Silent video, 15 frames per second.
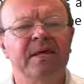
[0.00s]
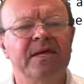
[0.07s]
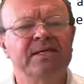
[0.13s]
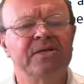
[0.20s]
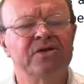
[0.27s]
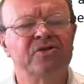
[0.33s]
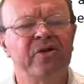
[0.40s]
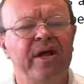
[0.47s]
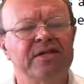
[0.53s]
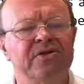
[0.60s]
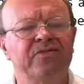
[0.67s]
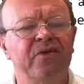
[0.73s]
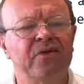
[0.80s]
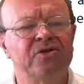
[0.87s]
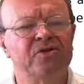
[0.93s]
These are
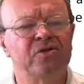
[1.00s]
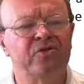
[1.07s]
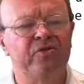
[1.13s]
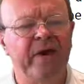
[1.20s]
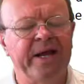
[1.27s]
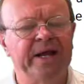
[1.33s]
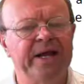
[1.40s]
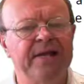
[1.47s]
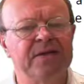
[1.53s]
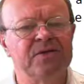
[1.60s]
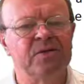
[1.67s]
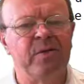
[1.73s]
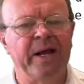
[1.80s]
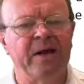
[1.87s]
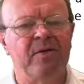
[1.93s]
transferred directly
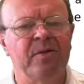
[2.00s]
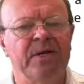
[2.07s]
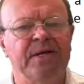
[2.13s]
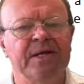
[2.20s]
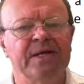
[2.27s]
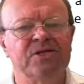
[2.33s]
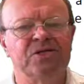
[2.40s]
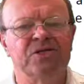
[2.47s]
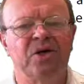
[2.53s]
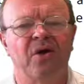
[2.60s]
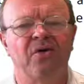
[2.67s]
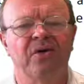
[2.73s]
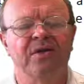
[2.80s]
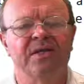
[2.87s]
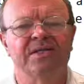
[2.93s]
into equity as
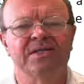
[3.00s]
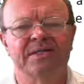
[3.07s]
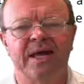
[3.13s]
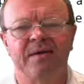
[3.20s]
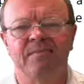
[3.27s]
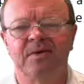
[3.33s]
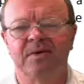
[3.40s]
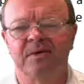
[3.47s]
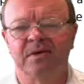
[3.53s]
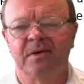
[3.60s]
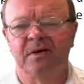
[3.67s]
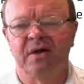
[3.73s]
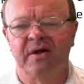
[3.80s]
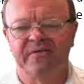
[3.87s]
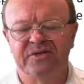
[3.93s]
shown in the statement
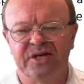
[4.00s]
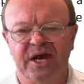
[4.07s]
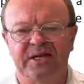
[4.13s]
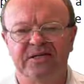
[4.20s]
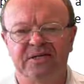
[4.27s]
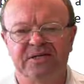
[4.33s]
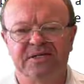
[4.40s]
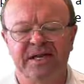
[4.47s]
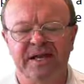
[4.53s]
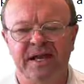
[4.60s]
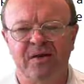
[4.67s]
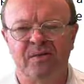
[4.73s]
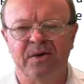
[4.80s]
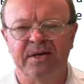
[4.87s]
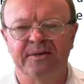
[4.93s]
of changes in
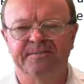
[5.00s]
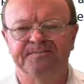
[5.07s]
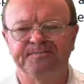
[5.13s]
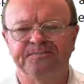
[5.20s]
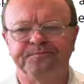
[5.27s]
equity.